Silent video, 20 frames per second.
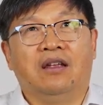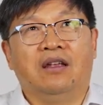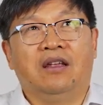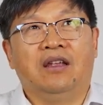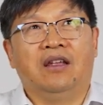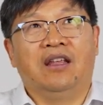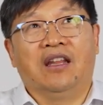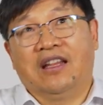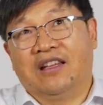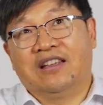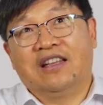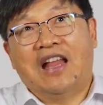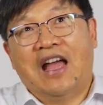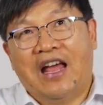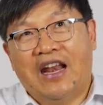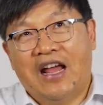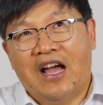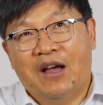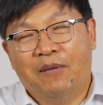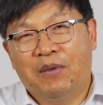it is
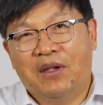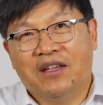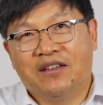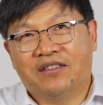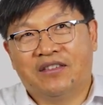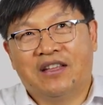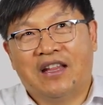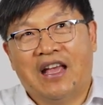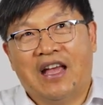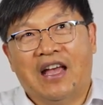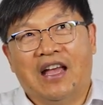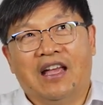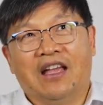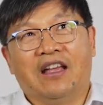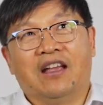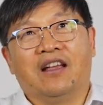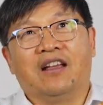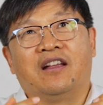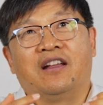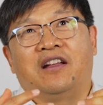not obvious that
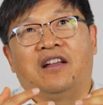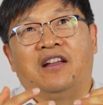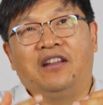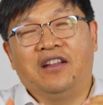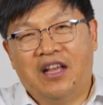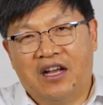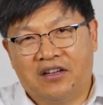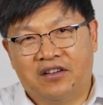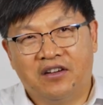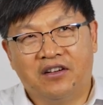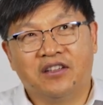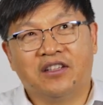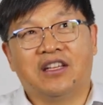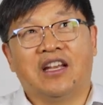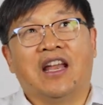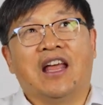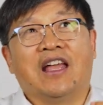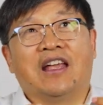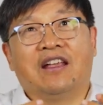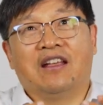conductors
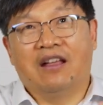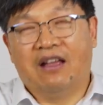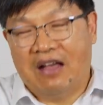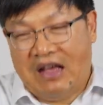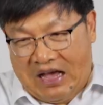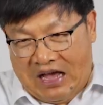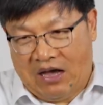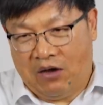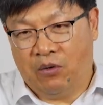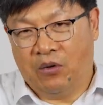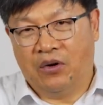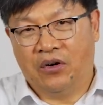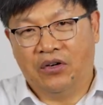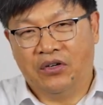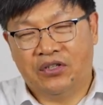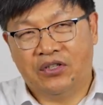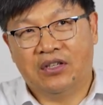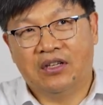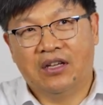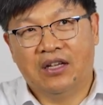like
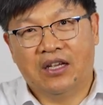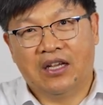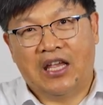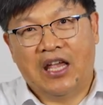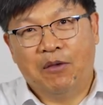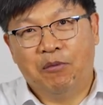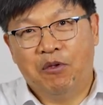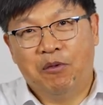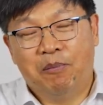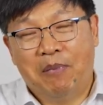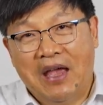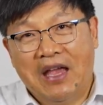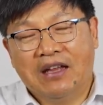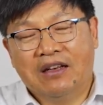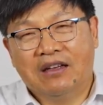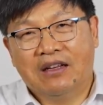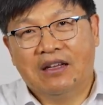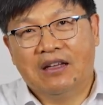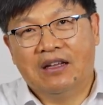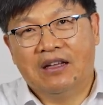ours can be
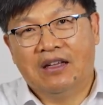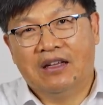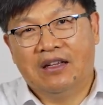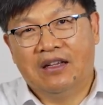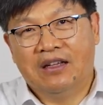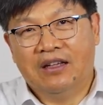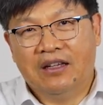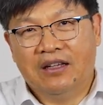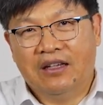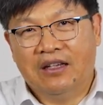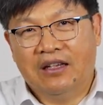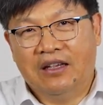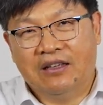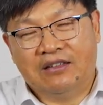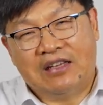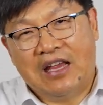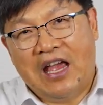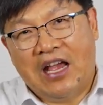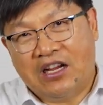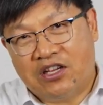bent. It's
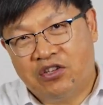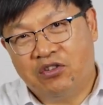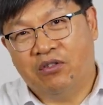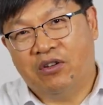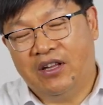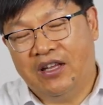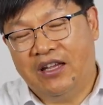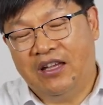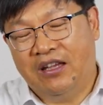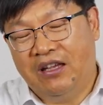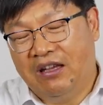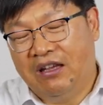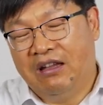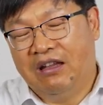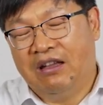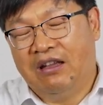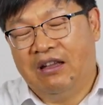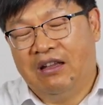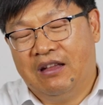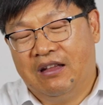actually
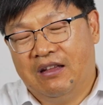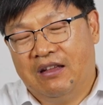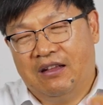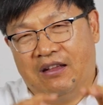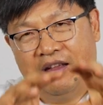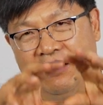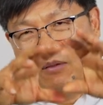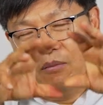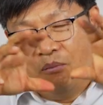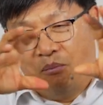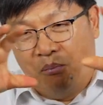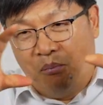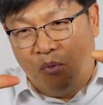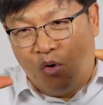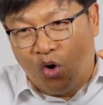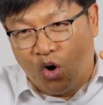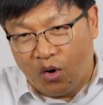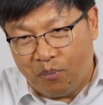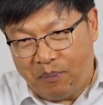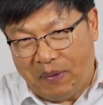
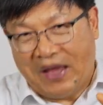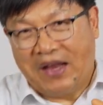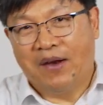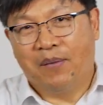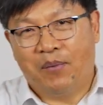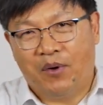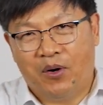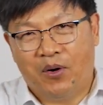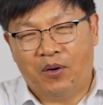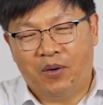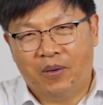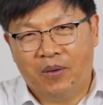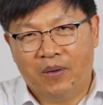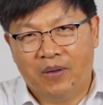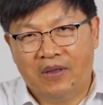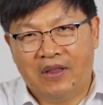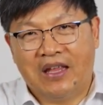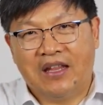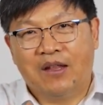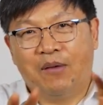more bendable
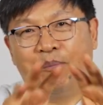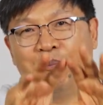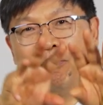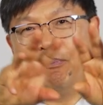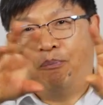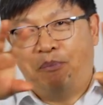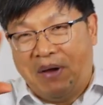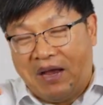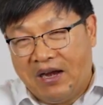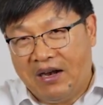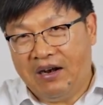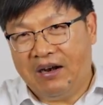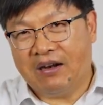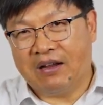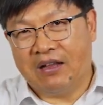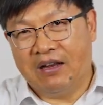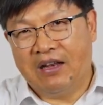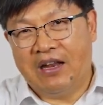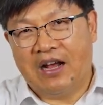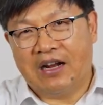than a bare
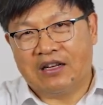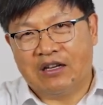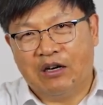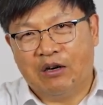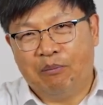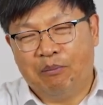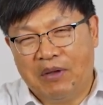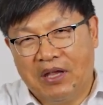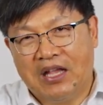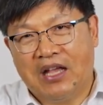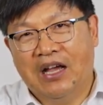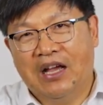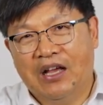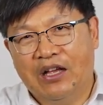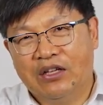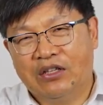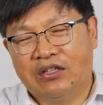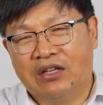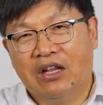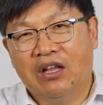conductor
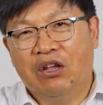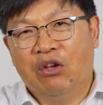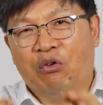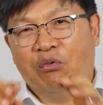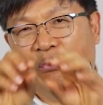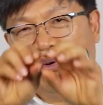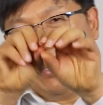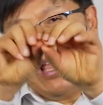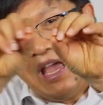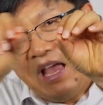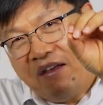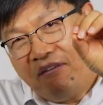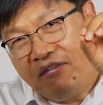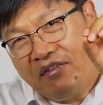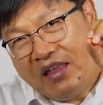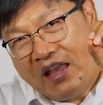because we have